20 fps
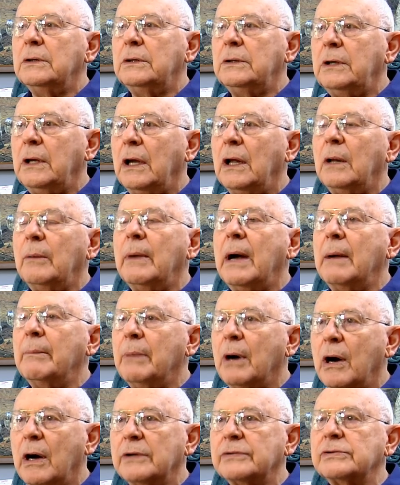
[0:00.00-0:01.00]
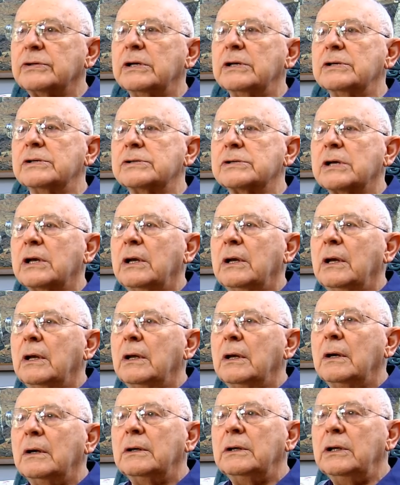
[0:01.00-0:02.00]
tell my bosses,
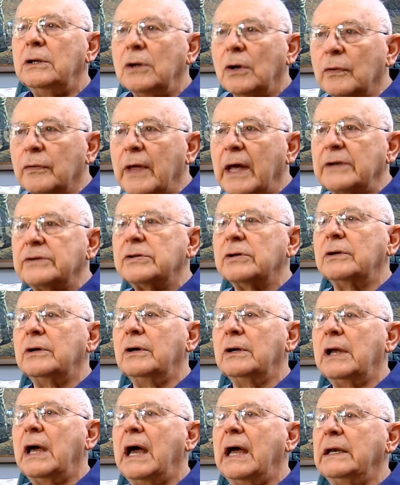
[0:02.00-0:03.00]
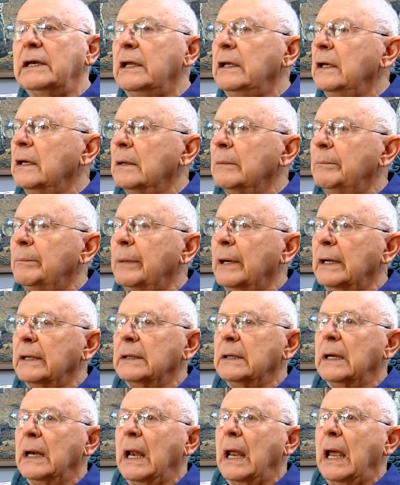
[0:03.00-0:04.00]
you know, that's a good idea, but
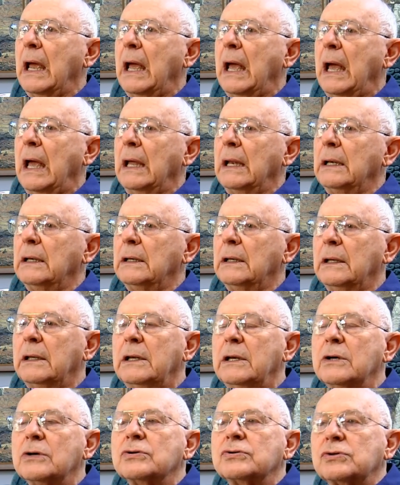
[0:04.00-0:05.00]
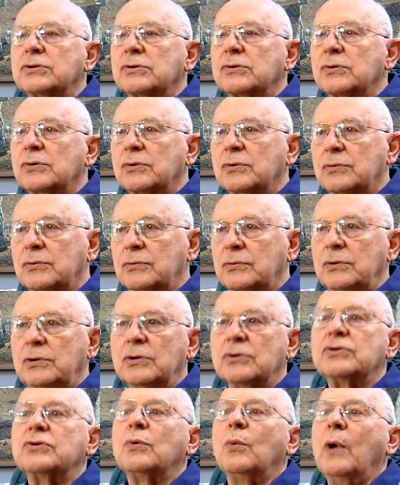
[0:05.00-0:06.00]
here's
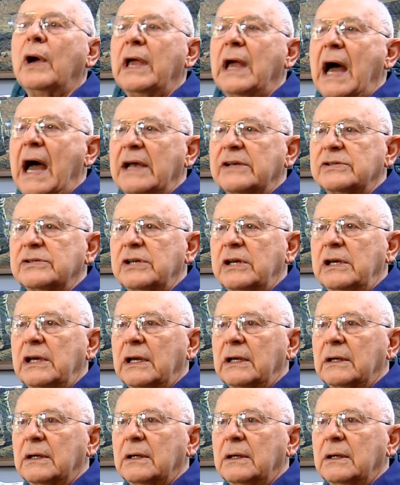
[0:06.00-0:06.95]
the way I see it.